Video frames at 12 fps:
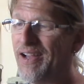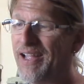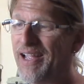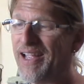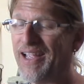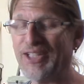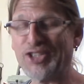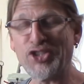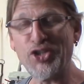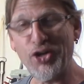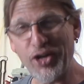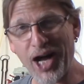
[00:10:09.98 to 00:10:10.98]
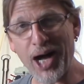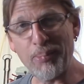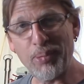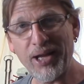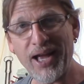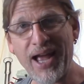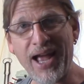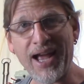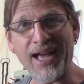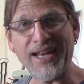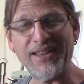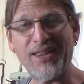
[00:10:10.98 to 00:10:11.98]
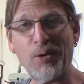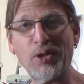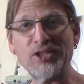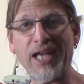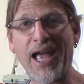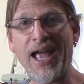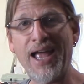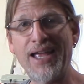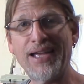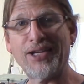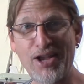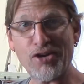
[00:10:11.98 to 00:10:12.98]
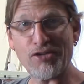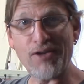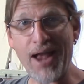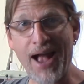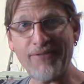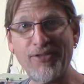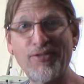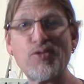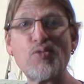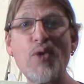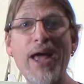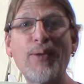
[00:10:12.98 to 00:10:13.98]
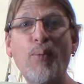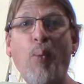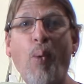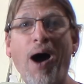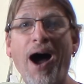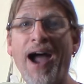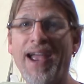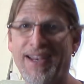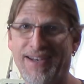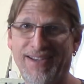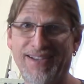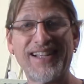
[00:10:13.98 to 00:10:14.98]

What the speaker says: he stood up and there was a carafe of red wine.